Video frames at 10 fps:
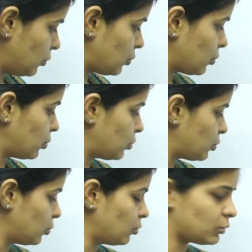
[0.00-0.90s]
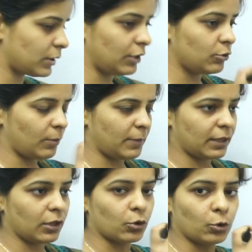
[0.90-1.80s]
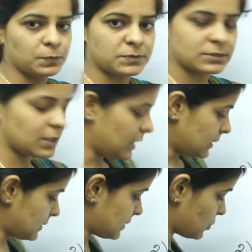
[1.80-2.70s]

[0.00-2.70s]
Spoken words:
to 2, 2 to 3, you are making groups. This